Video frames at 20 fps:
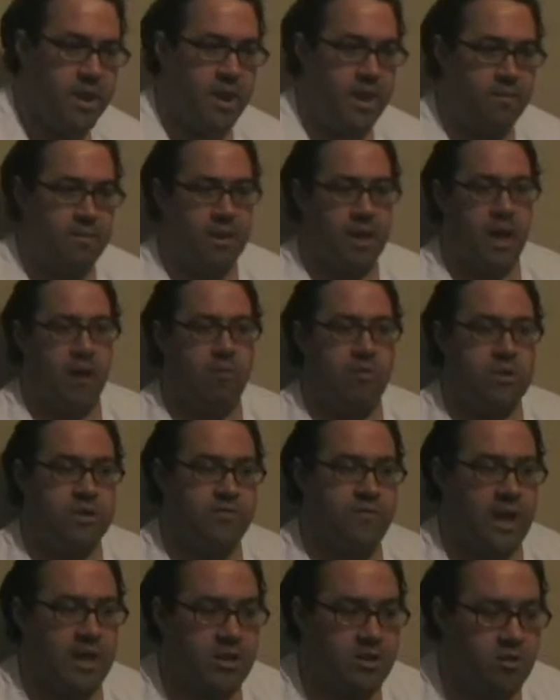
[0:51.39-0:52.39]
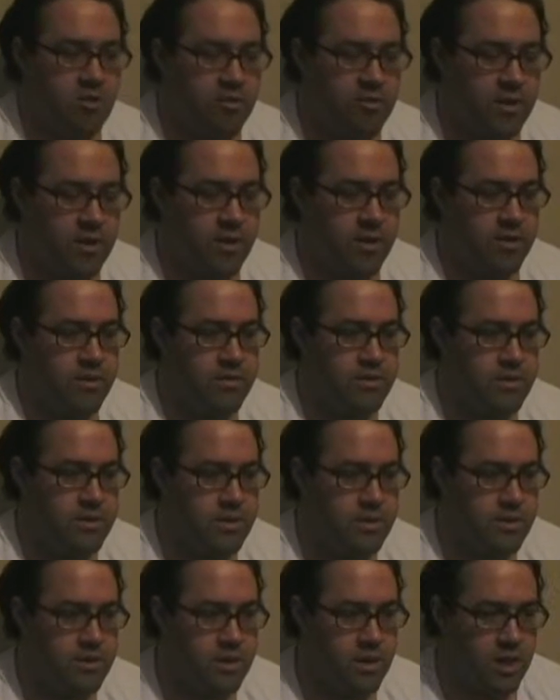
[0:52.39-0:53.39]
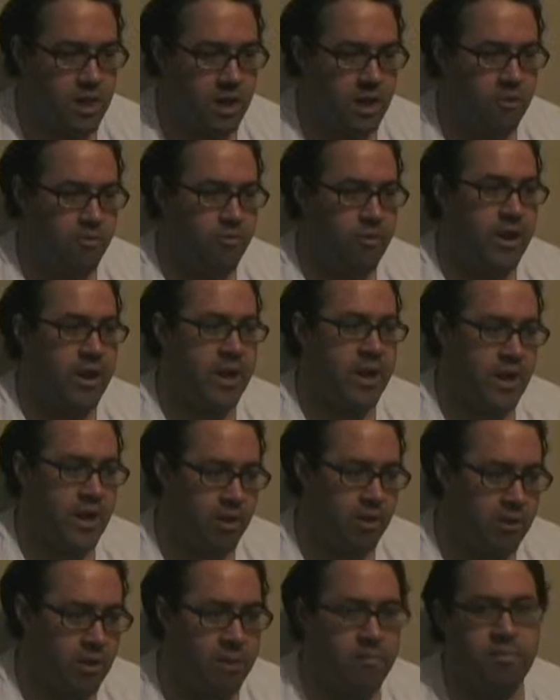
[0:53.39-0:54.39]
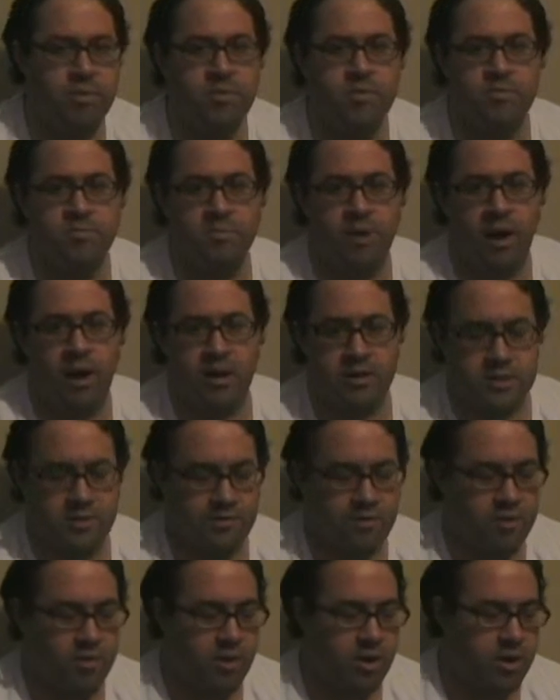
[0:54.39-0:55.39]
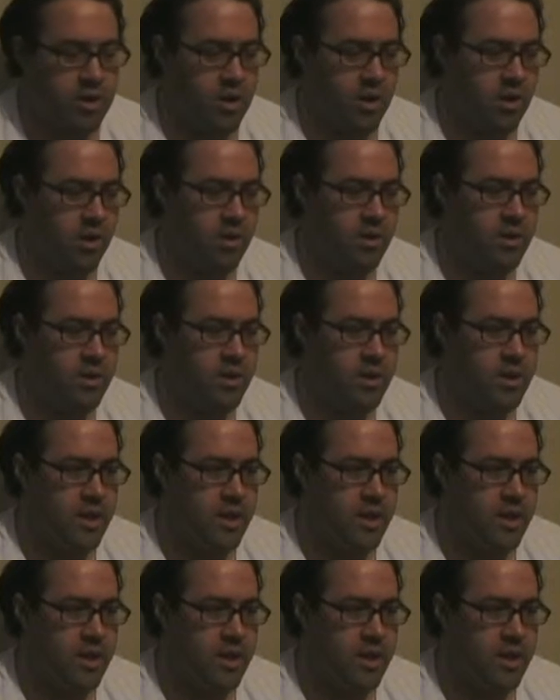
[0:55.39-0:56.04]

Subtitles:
Him and I was fighting over a radio, a boom box, if you want to call it.